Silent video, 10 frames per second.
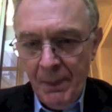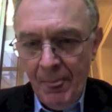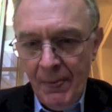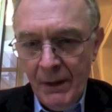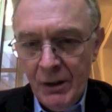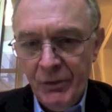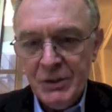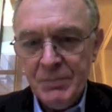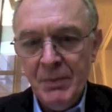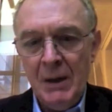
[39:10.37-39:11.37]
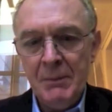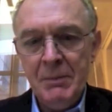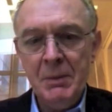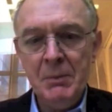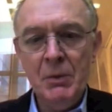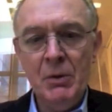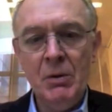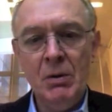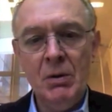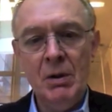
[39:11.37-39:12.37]
you know, which might be more
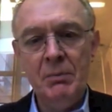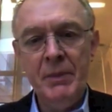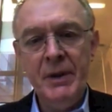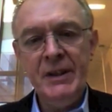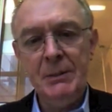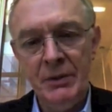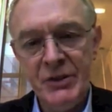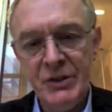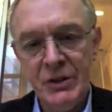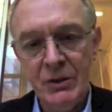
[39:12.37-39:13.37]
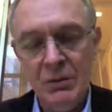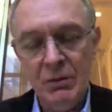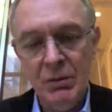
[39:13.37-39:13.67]
amenable to,